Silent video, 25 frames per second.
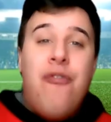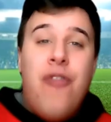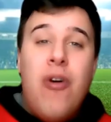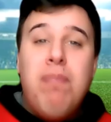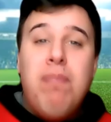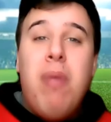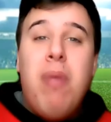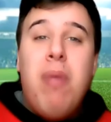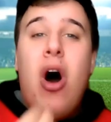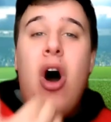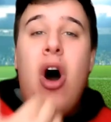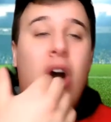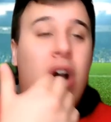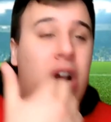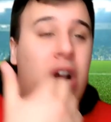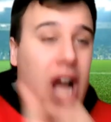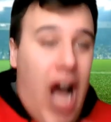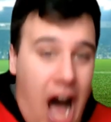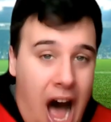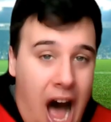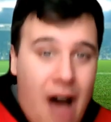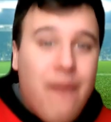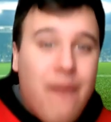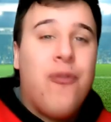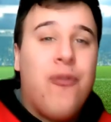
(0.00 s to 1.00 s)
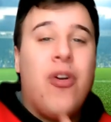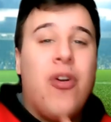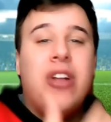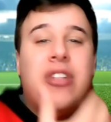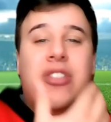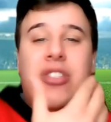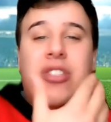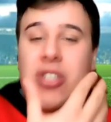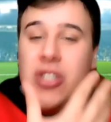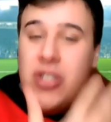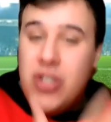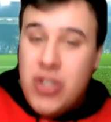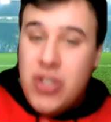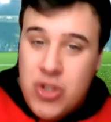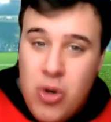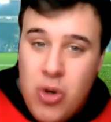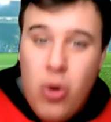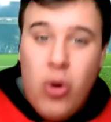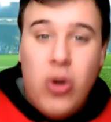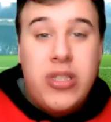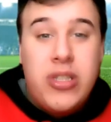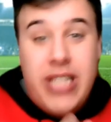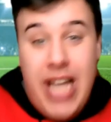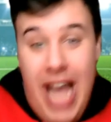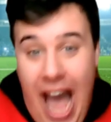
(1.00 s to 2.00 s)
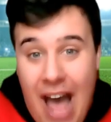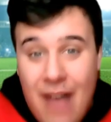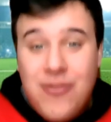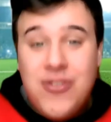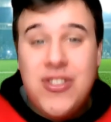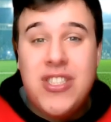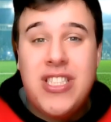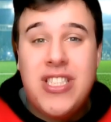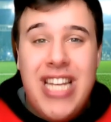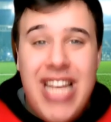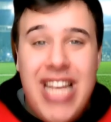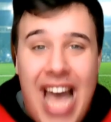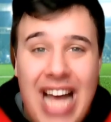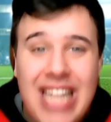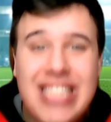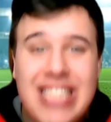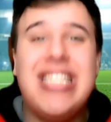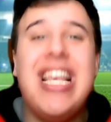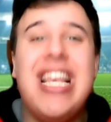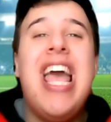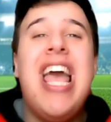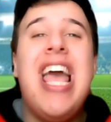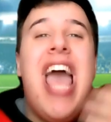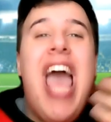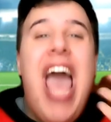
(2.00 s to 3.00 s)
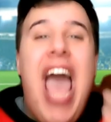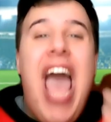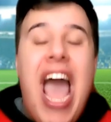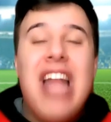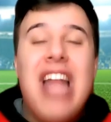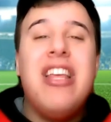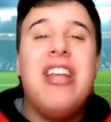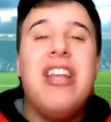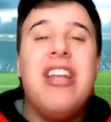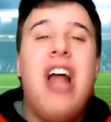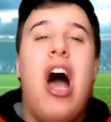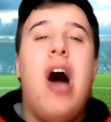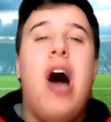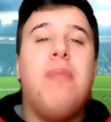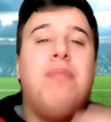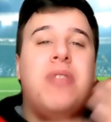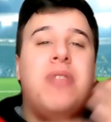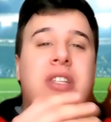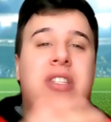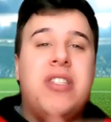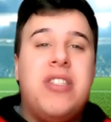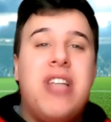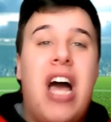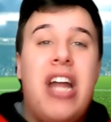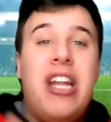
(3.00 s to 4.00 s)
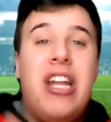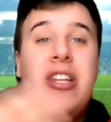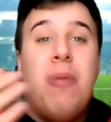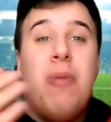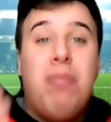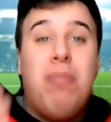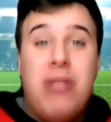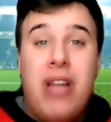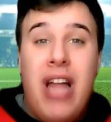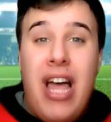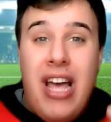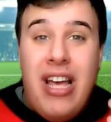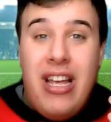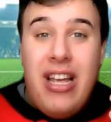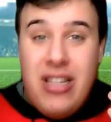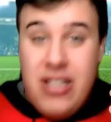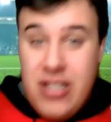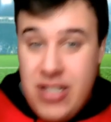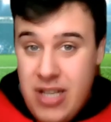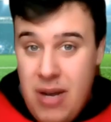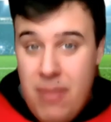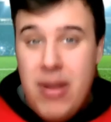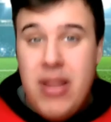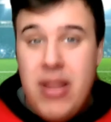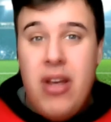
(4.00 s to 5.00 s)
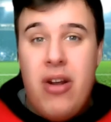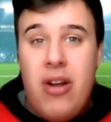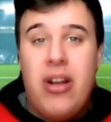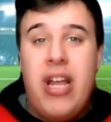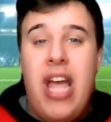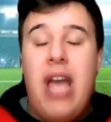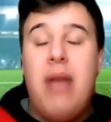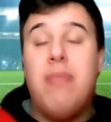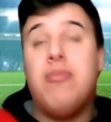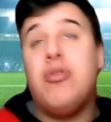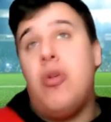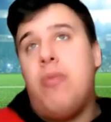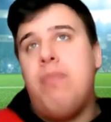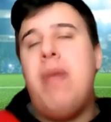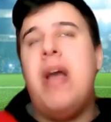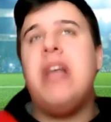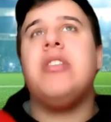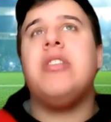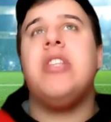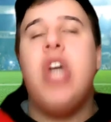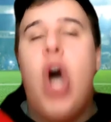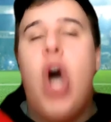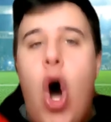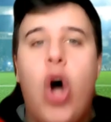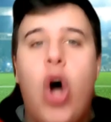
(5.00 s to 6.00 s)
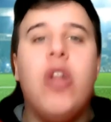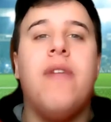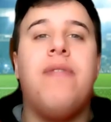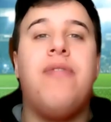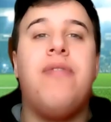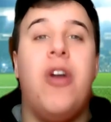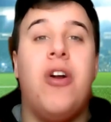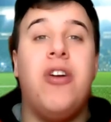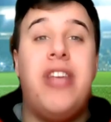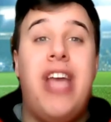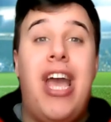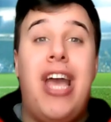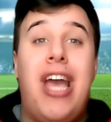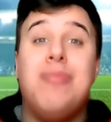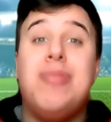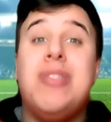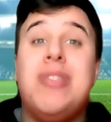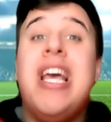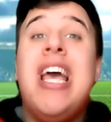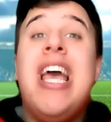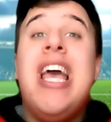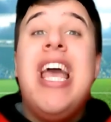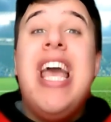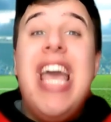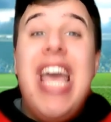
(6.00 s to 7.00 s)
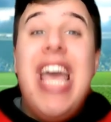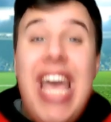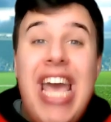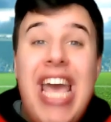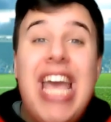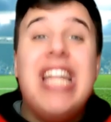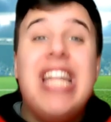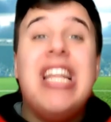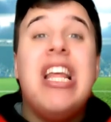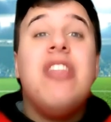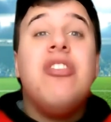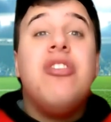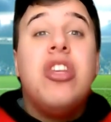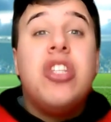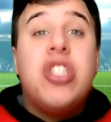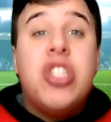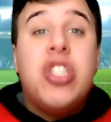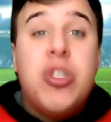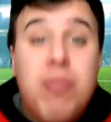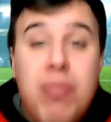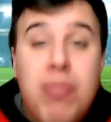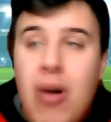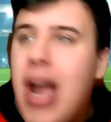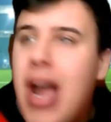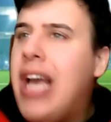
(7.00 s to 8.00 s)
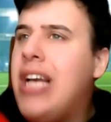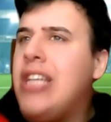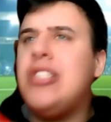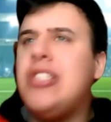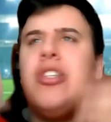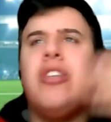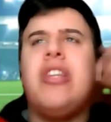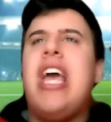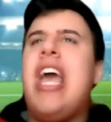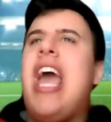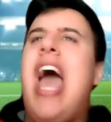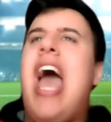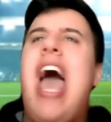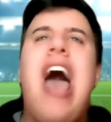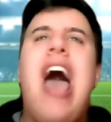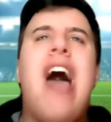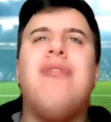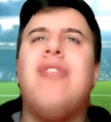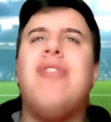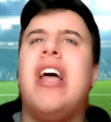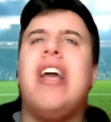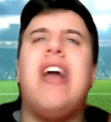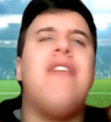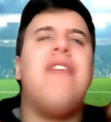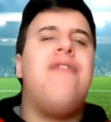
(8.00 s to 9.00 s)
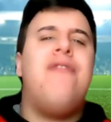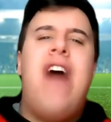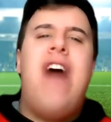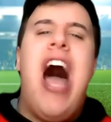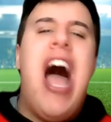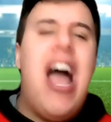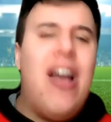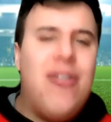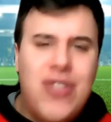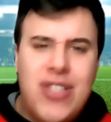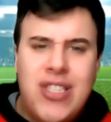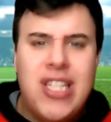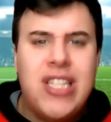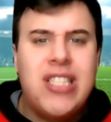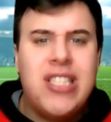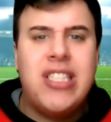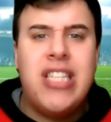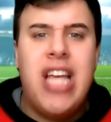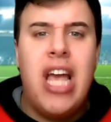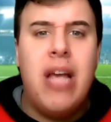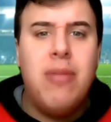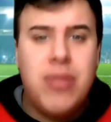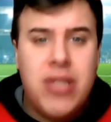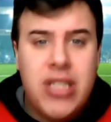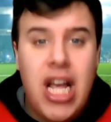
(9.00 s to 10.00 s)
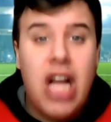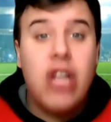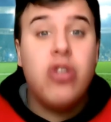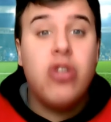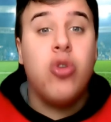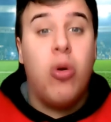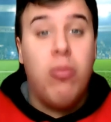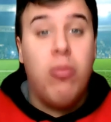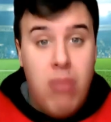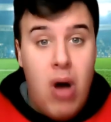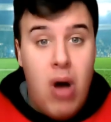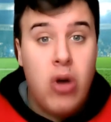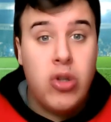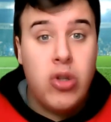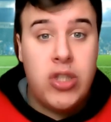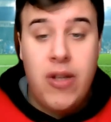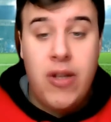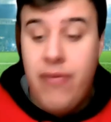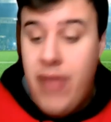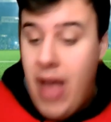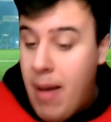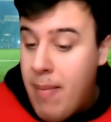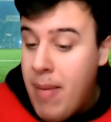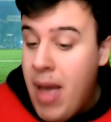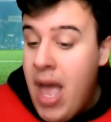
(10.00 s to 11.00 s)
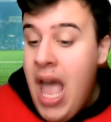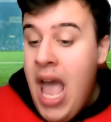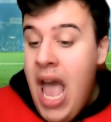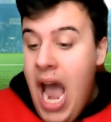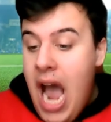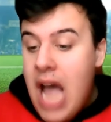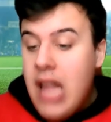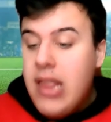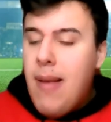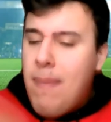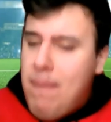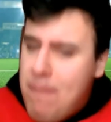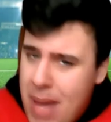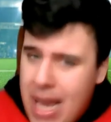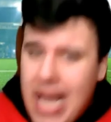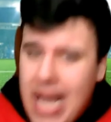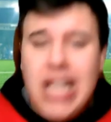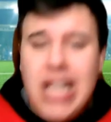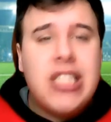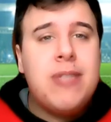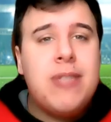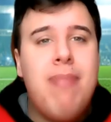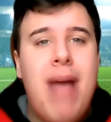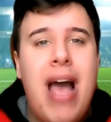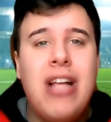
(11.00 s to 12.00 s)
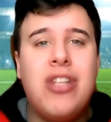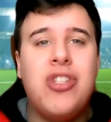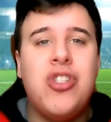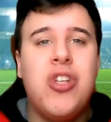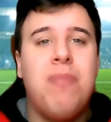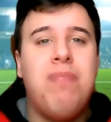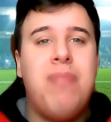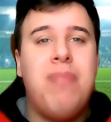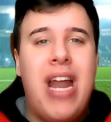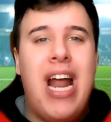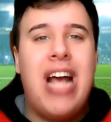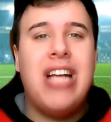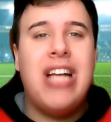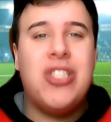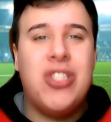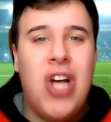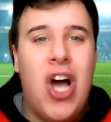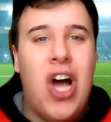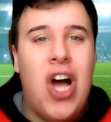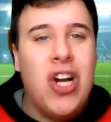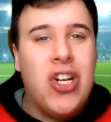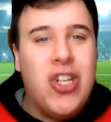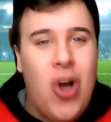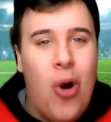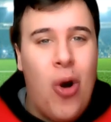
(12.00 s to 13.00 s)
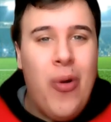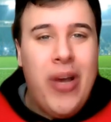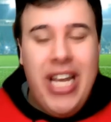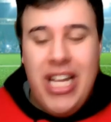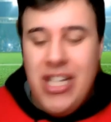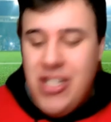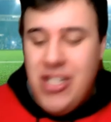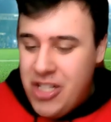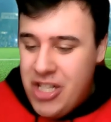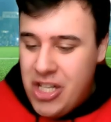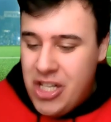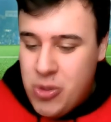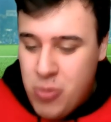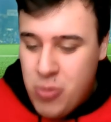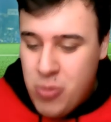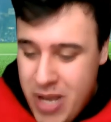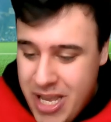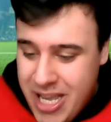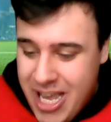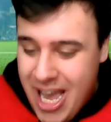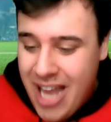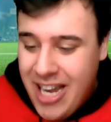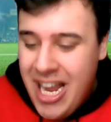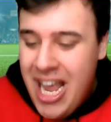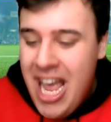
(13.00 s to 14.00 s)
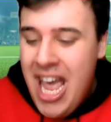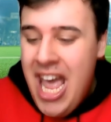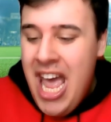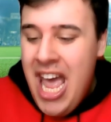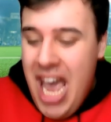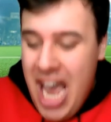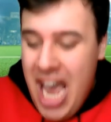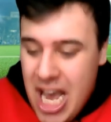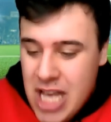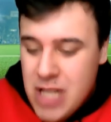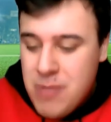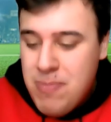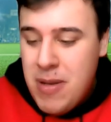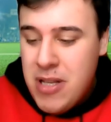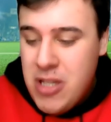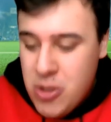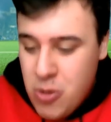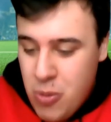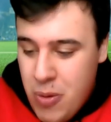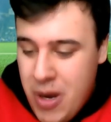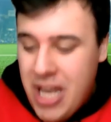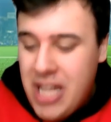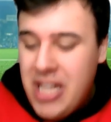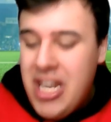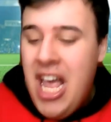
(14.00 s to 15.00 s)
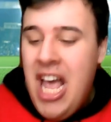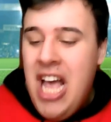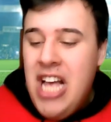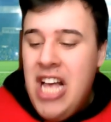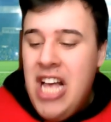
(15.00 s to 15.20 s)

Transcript: football conference schools, the FCS ended up deciding to play some of their games or basically all of their games in the spring. So they have like a five, six game schedule, most of them. And the biggest matchup that I saw going into this weekend is between